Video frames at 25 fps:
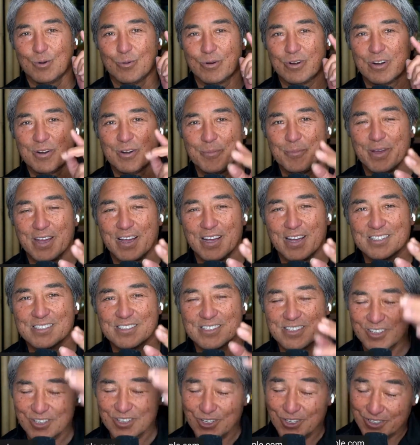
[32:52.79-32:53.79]
Wear a
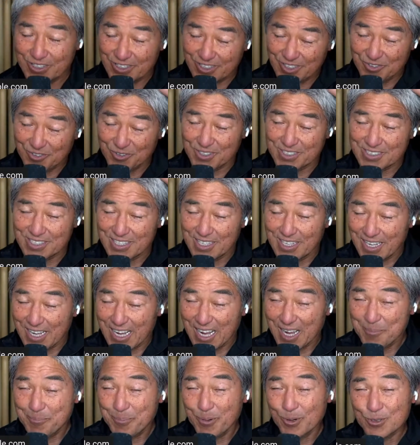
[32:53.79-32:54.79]
mask.
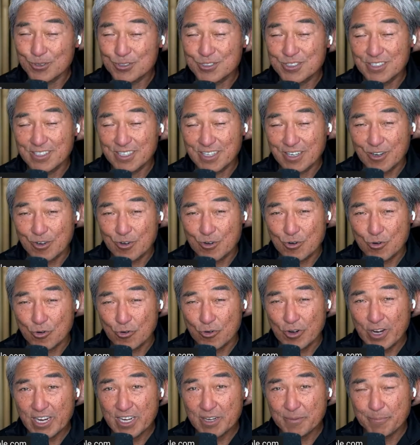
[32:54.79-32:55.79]
I posted a
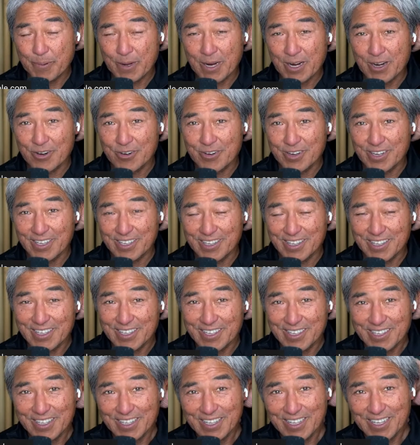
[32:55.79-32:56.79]
great parody.
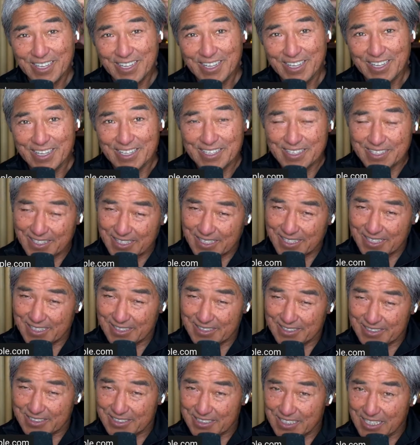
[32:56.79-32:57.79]
And
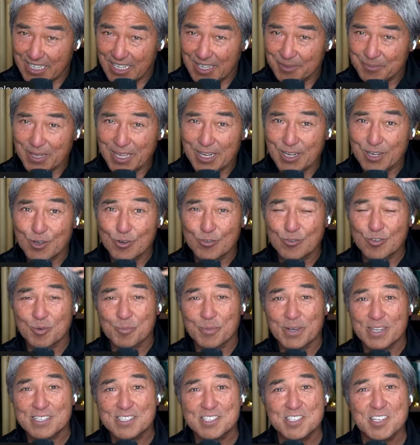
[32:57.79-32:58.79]
it's like I'm not known
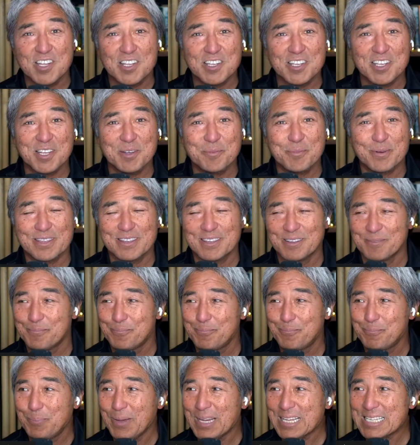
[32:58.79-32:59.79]
for my singing, but
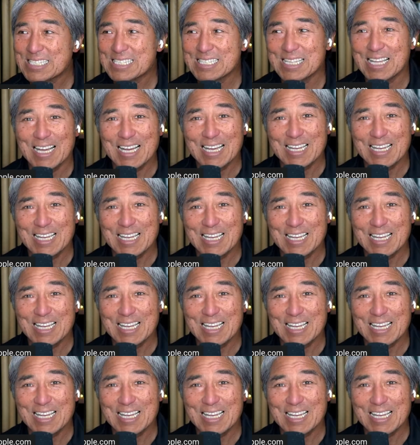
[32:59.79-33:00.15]
the best